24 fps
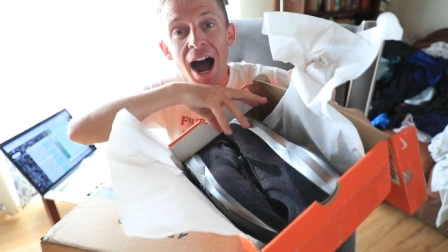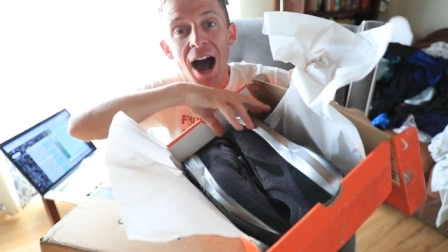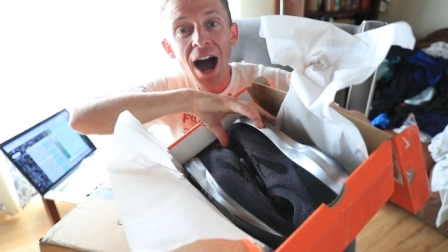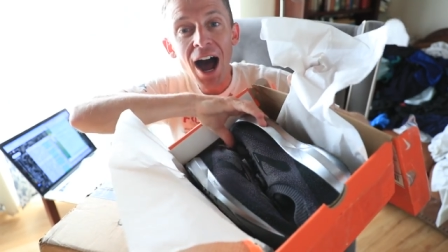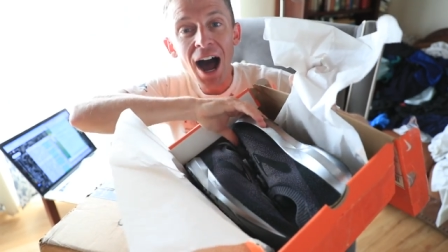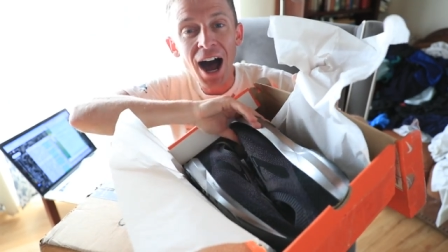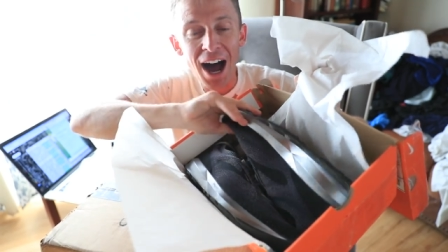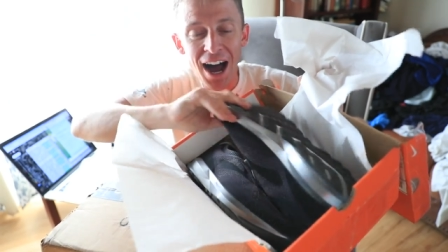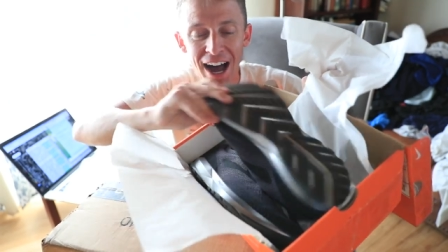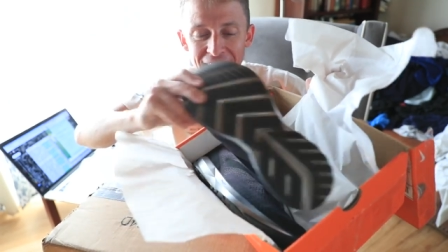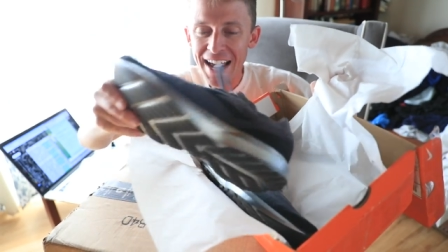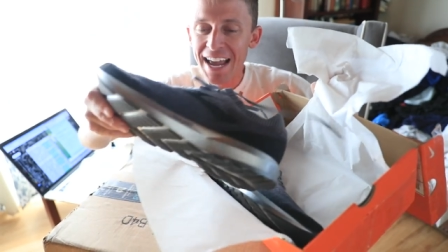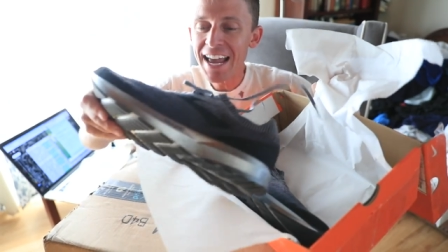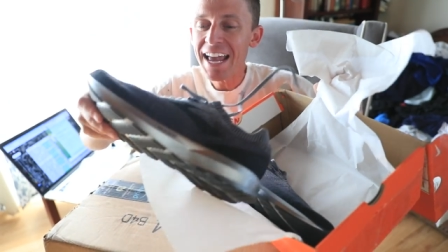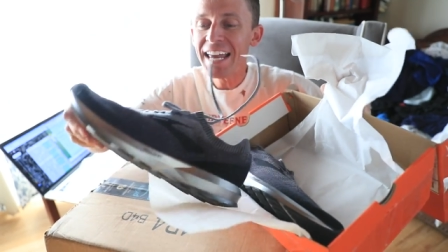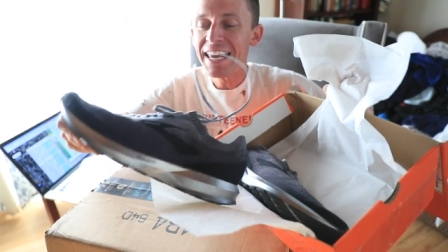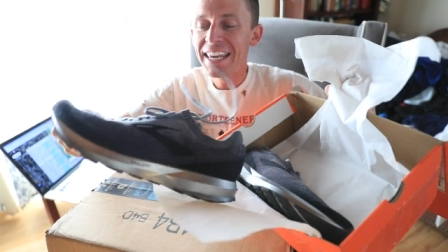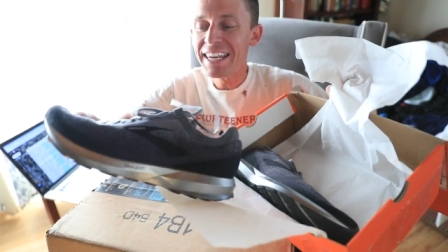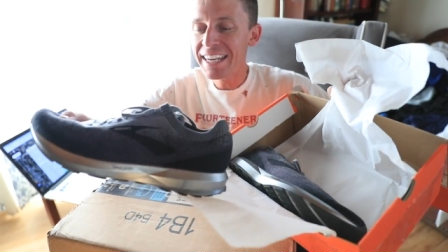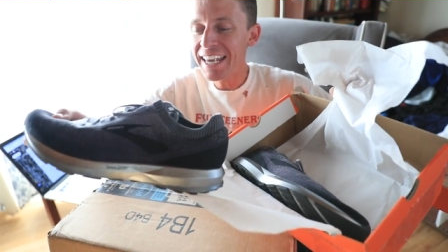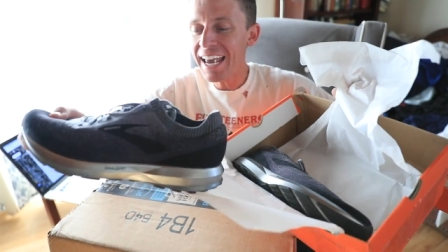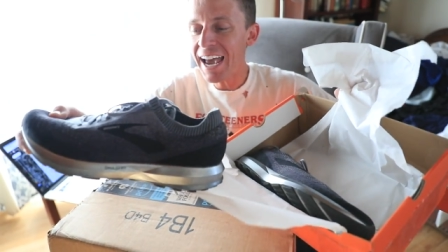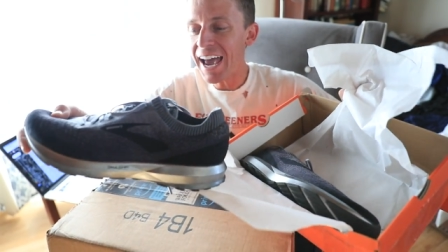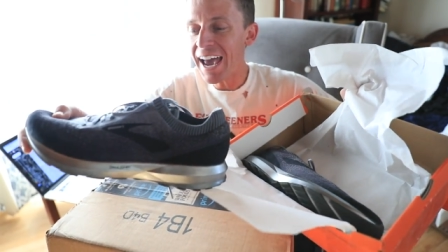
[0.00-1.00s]
oh,
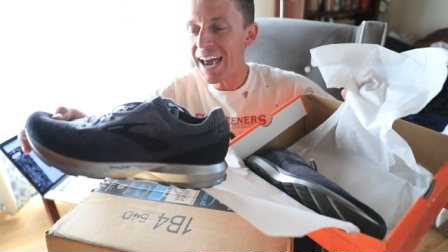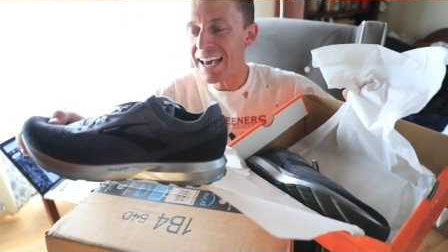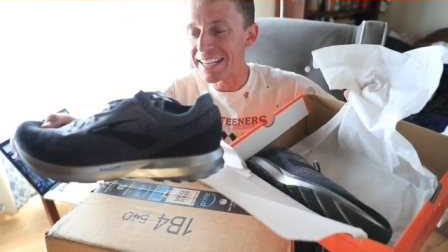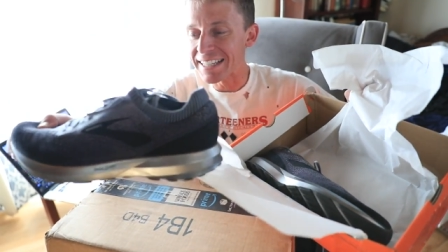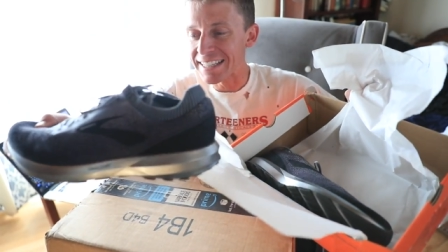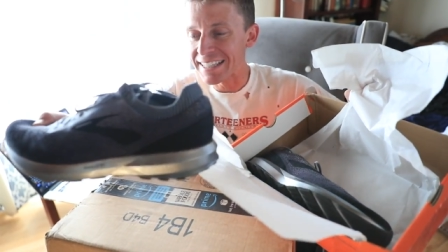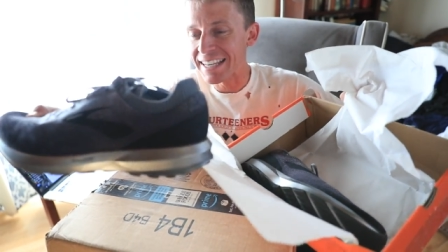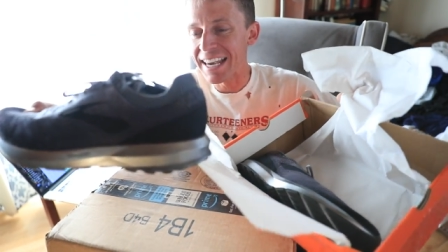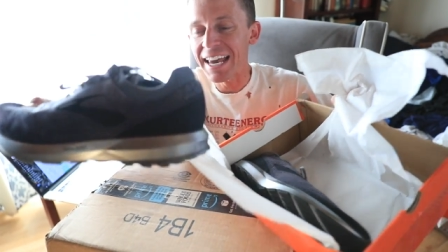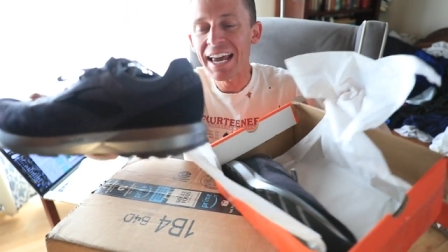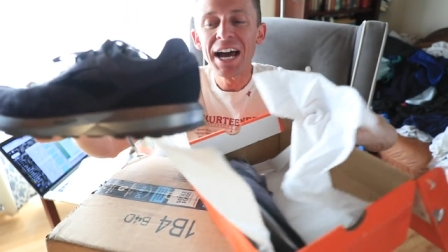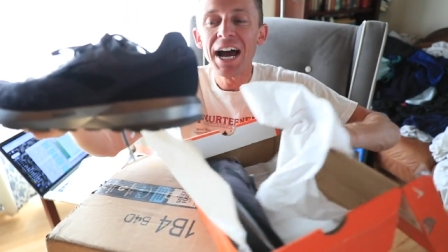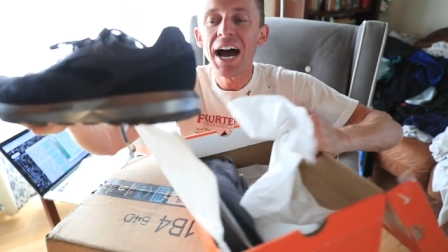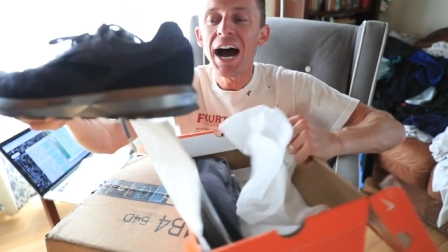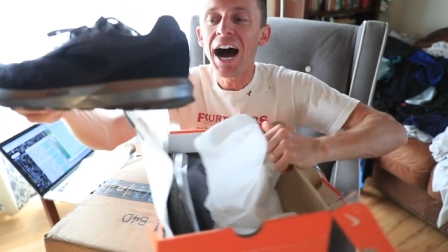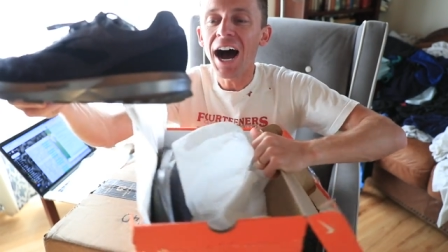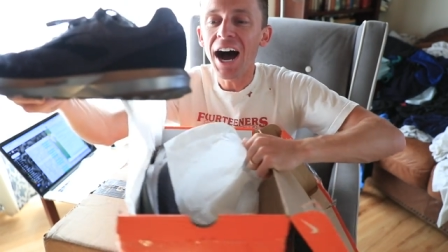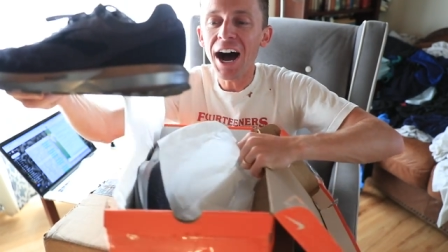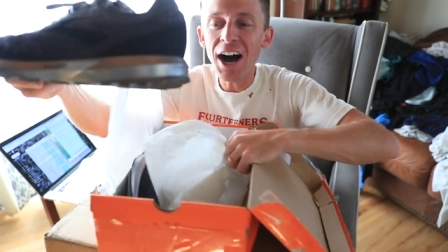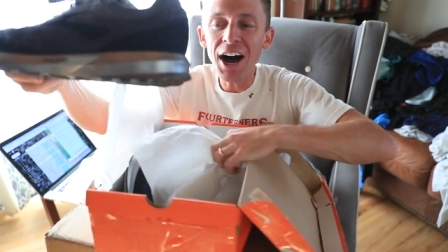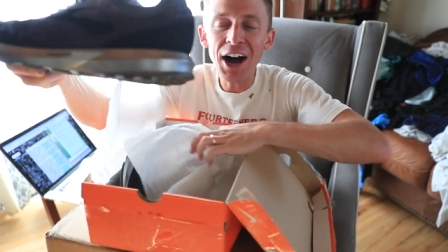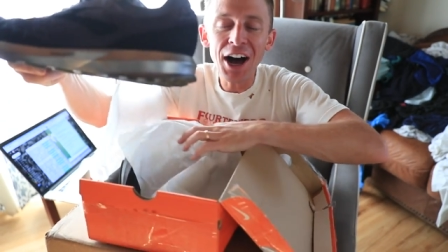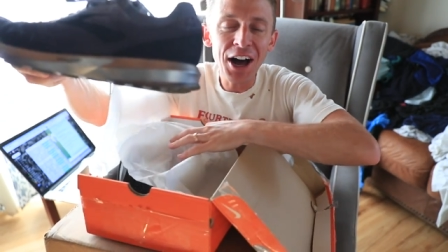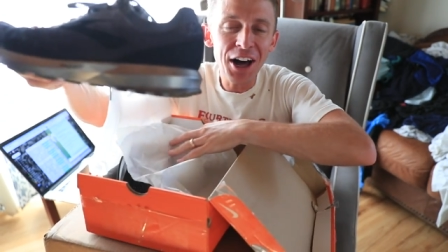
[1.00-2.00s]
yes.
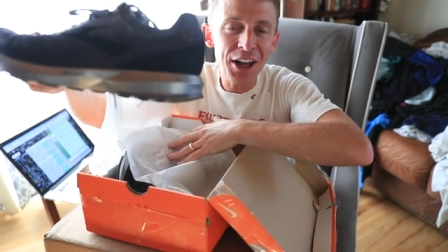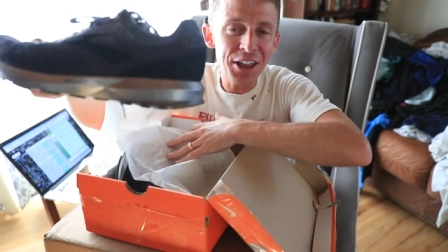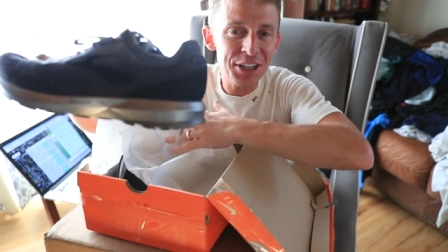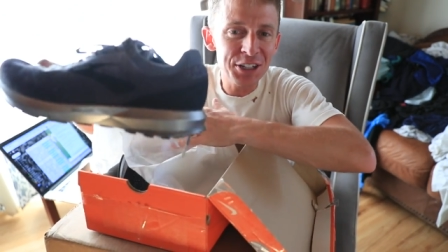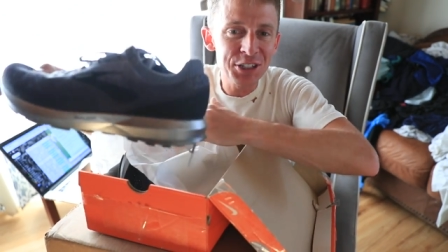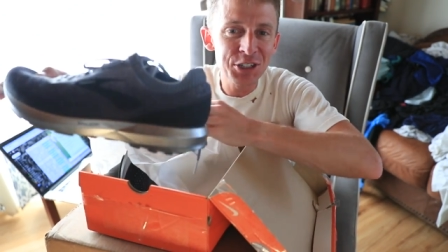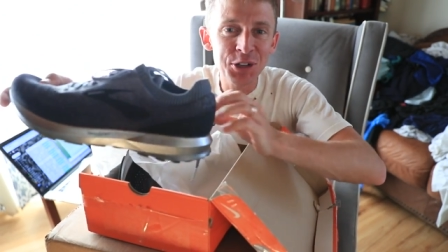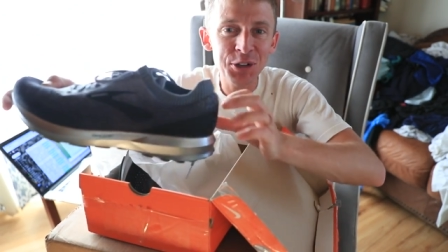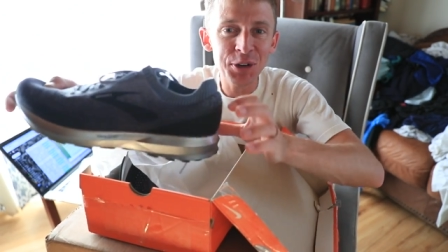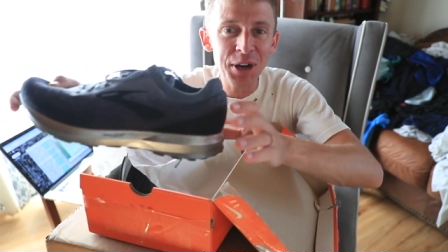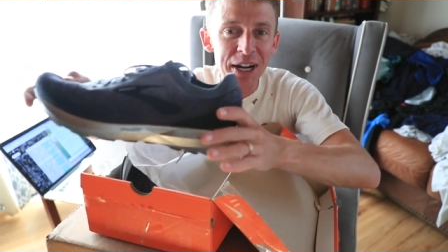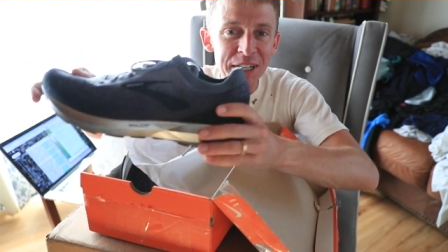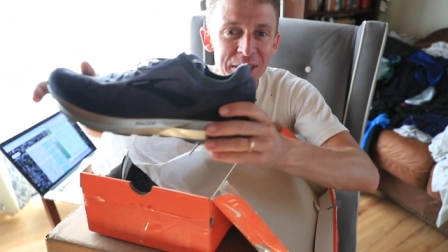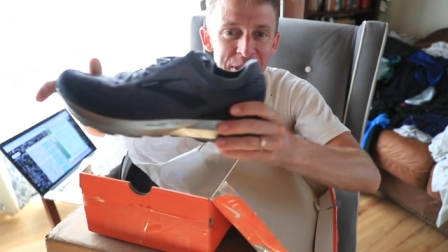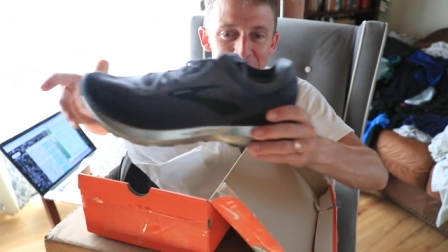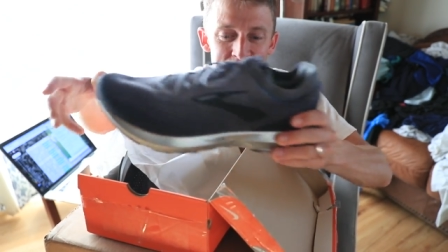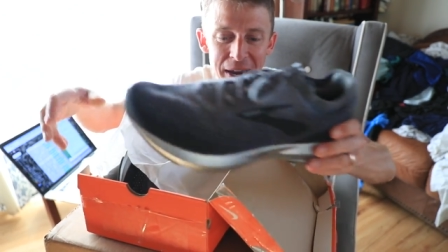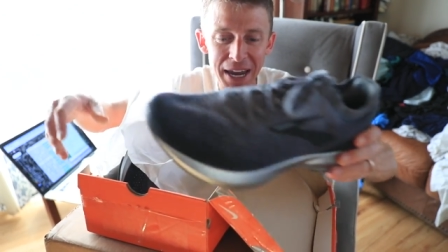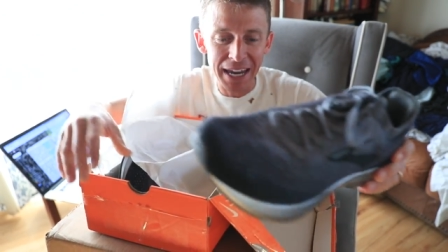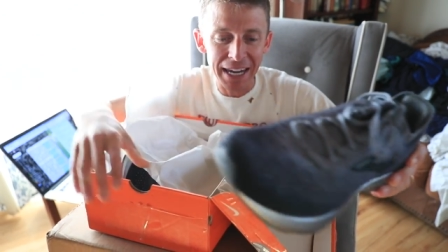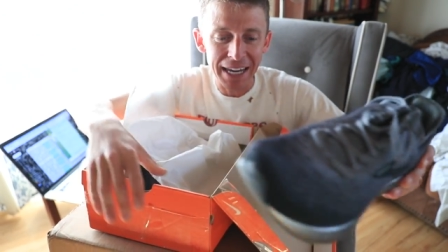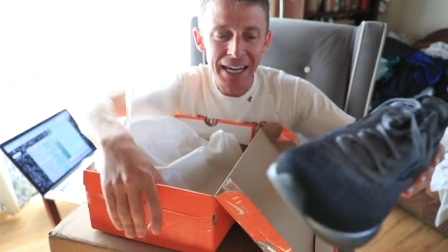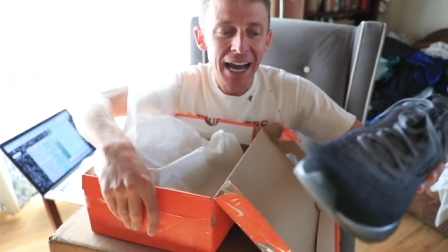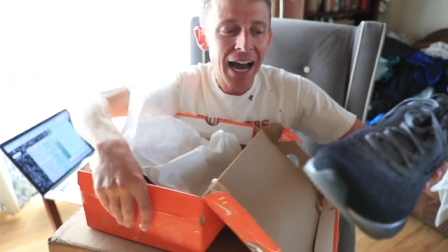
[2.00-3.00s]
Oh, it tricked
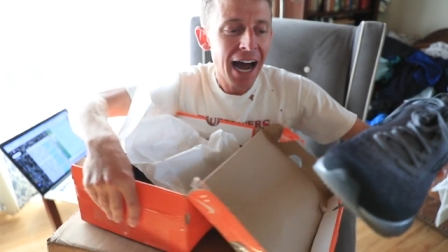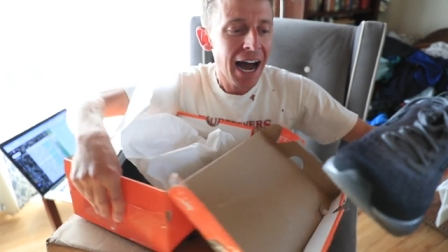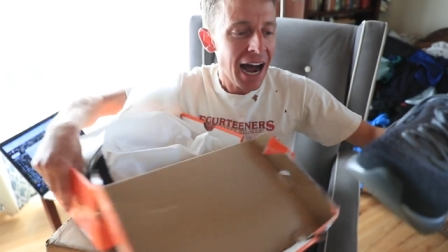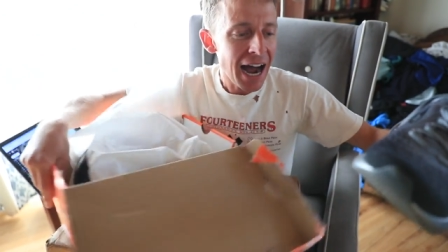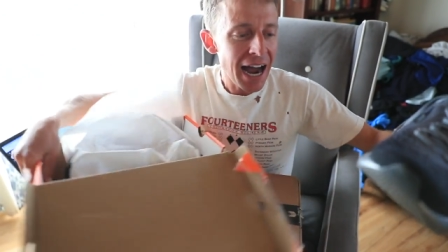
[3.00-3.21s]
me.